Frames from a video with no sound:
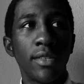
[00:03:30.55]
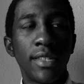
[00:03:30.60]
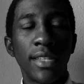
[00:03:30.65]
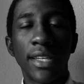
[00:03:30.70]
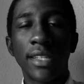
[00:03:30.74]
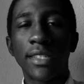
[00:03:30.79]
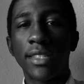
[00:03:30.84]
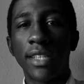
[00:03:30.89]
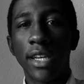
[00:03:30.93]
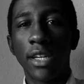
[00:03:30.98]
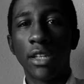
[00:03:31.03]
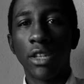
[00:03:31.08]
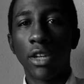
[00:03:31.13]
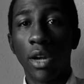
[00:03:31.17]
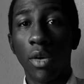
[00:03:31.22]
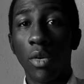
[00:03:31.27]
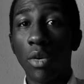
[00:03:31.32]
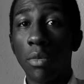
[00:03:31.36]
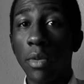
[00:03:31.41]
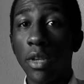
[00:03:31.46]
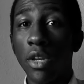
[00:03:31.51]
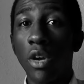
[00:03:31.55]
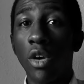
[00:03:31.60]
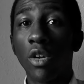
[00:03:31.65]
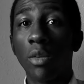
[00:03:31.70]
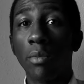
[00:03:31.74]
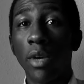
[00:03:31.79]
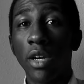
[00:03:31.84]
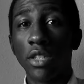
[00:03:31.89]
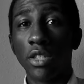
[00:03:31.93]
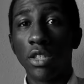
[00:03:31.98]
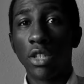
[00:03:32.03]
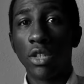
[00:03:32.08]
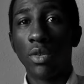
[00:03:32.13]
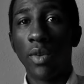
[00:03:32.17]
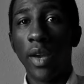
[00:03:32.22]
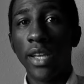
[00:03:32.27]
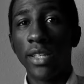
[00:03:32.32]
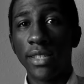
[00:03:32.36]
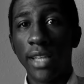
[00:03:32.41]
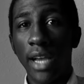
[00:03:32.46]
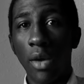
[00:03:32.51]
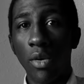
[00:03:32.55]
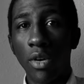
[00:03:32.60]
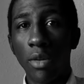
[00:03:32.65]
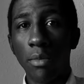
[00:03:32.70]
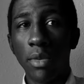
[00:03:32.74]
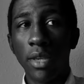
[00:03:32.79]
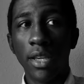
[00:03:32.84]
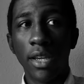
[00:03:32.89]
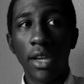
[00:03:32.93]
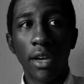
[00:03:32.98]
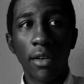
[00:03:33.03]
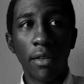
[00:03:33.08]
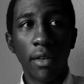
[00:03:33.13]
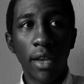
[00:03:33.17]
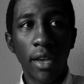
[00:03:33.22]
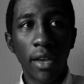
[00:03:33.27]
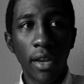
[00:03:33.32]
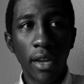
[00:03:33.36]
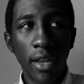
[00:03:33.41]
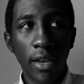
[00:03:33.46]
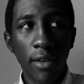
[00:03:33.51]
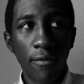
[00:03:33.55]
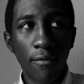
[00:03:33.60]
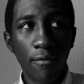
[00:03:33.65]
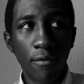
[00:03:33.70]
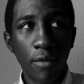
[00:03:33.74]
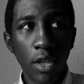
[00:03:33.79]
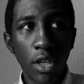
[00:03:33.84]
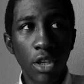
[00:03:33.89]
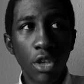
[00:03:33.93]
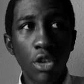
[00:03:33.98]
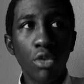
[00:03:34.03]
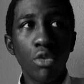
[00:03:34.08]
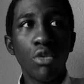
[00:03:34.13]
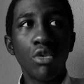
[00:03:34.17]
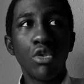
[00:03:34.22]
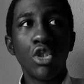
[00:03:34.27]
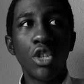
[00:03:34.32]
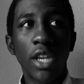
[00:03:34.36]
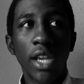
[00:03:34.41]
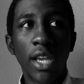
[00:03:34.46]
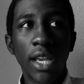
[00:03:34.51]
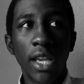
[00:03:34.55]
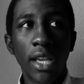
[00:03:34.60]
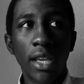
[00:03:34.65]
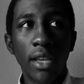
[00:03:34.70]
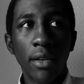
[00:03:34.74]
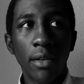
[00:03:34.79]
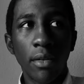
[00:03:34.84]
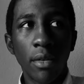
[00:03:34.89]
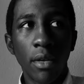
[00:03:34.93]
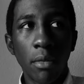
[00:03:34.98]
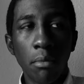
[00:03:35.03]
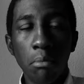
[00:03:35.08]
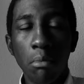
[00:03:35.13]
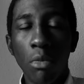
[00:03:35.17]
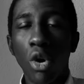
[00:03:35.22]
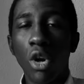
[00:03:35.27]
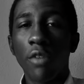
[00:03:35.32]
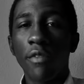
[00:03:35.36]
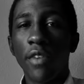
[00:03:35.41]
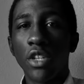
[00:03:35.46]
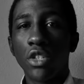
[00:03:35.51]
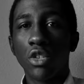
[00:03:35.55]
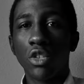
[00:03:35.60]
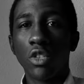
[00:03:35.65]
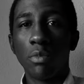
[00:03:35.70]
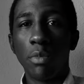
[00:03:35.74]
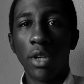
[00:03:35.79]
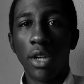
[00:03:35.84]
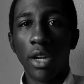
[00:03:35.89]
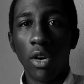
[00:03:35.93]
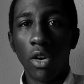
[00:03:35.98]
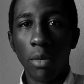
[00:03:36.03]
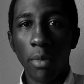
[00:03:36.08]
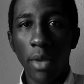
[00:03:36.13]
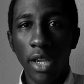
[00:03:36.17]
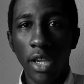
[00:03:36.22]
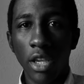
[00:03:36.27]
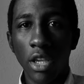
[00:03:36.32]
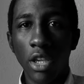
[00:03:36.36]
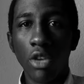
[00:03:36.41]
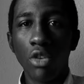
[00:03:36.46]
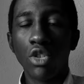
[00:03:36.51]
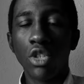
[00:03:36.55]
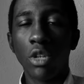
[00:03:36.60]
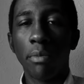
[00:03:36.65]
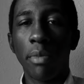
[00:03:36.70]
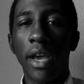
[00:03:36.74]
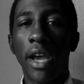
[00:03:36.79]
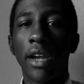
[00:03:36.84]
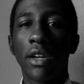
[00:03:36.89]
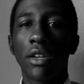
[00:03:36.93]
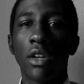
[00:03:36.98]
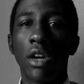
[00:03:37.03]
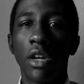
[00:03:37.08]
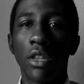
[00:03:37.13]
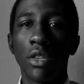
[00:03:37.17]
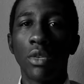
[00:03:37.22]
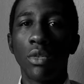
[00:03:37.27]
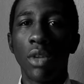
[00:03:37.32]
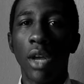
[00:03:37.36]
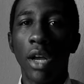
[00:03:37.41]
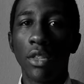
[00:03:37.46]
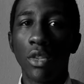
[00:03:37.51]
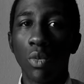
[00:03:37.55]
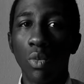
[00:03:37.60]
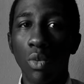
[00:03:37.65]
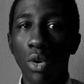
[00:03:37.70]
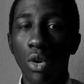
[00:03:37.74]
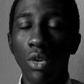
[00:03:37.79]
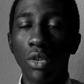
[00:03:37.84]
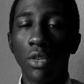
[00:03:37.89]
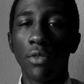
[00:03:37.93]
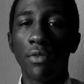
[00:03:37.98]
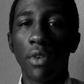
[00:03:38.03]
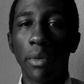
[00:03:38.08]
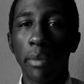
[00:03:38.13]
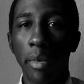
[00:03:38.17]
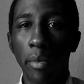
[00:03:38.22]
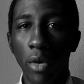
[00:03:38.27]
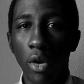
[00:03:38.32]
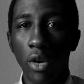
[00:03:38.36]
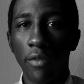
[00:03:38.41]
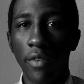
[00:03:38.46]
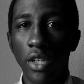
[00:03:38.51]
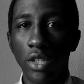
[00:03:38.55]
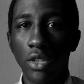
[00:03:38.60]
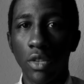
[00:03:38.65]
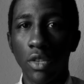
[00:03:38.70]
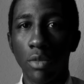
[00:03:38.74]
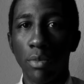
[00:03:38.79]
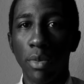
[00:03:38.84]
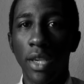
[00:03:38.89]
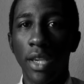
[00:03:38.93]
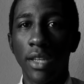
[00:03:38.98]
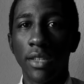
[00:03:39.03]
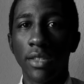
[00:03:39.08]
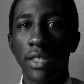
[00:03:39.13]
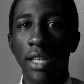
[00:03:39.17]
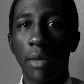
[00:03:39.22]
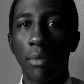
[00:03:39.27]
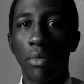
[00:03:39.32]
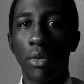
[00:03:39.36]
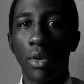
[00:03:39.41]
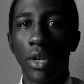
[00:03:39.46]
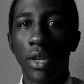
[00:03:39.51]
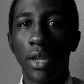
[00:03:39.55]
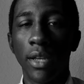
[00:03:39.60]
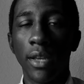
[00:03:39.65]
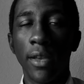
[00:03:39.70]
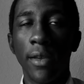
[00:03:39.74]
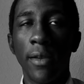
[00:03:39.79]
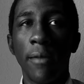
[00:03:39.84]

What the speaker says: Zig Ziglar. I want to be known amongst the greats. I want to be a huge motivational speaker. I want to make a huge impact on the world from a motivational speaking standpoint.